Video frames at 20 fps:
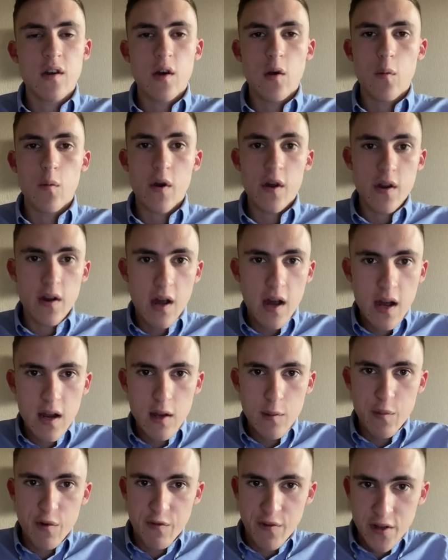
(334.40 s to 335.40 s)
where highly
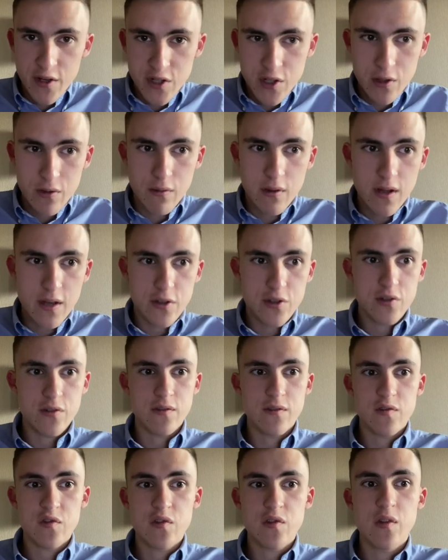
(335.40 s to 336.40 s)
professional
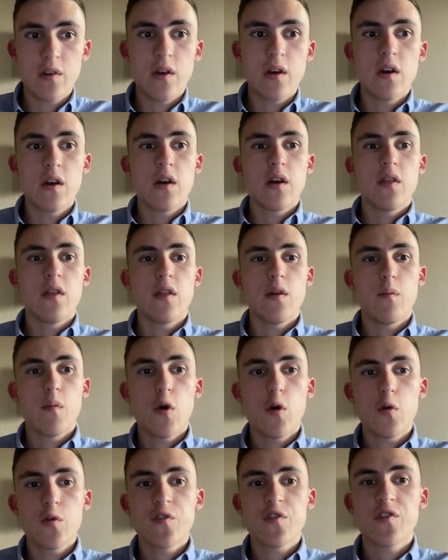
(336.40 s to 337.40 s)
lecturers, the
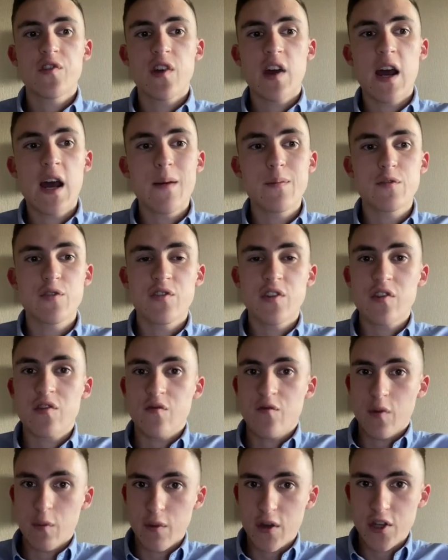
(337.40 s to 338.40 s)
most up-to-date
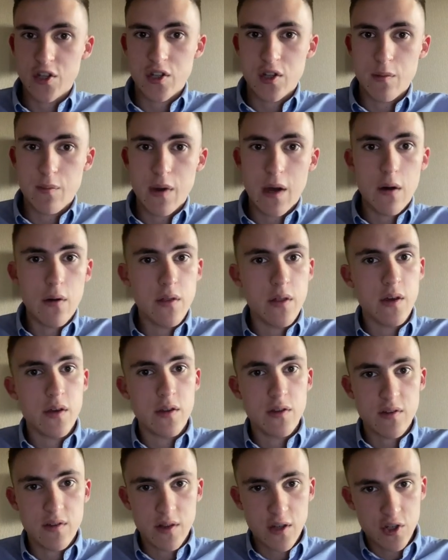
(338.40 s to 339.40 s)
information about the
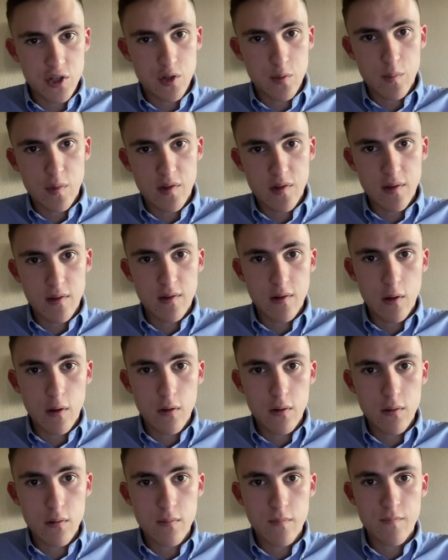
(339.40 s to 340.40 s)
international business
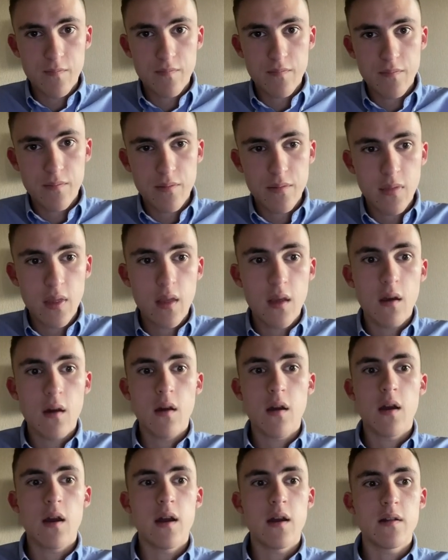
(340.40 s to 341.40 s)
law,
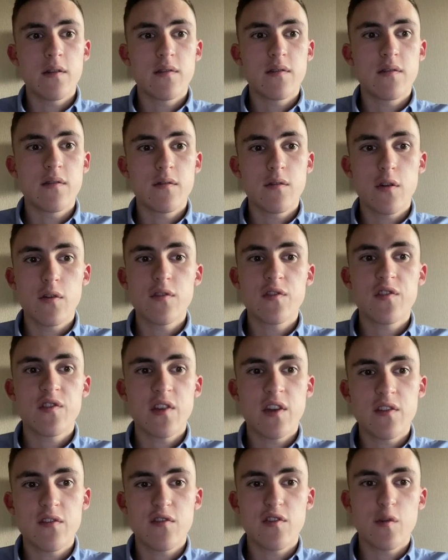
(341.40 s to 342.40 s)
and
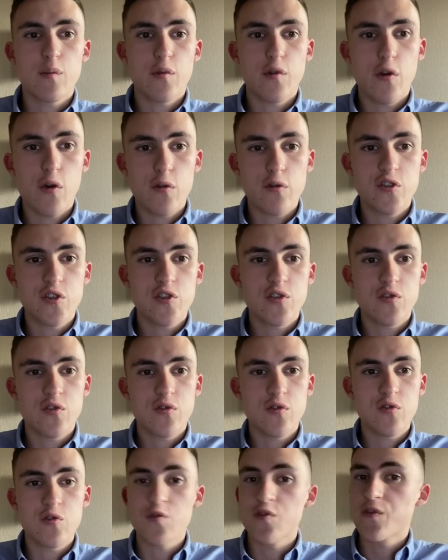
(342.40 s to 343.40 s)
non-standard approach
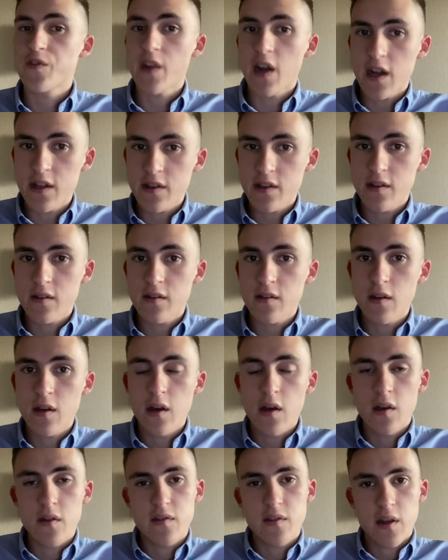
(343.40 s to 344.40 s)
to study,
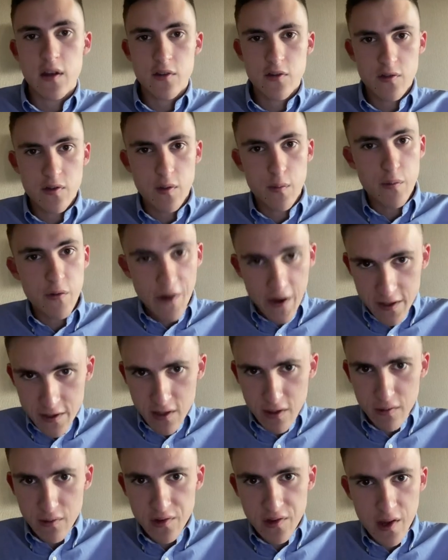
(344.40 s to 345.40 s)
such as the
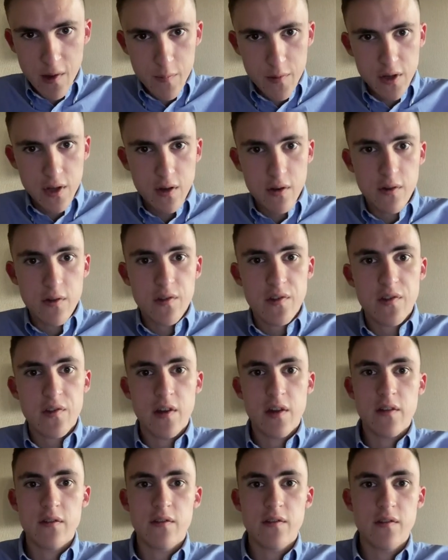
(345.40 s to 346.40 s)
practical seminars
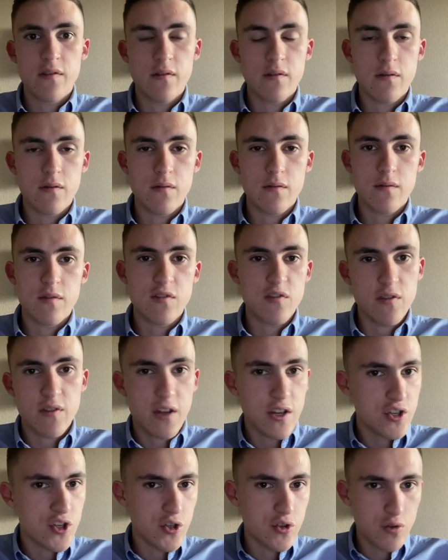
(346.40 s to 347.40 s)
and
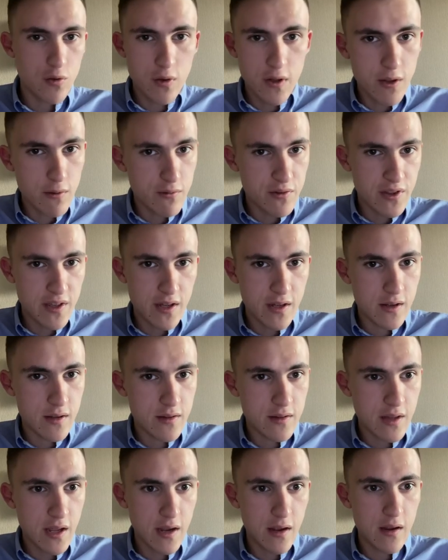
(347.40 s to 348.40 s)
introduction to legal
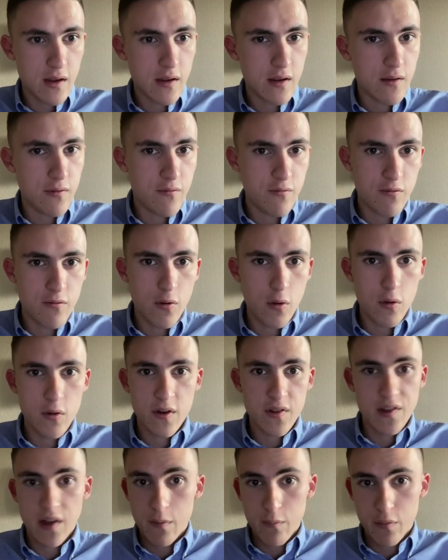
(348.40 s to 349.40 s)
tech, for
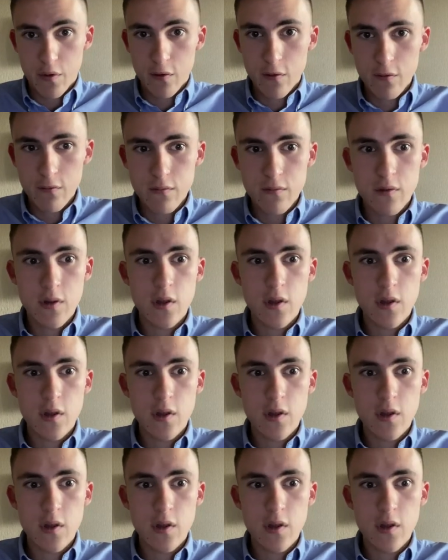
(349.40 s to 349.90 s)
example,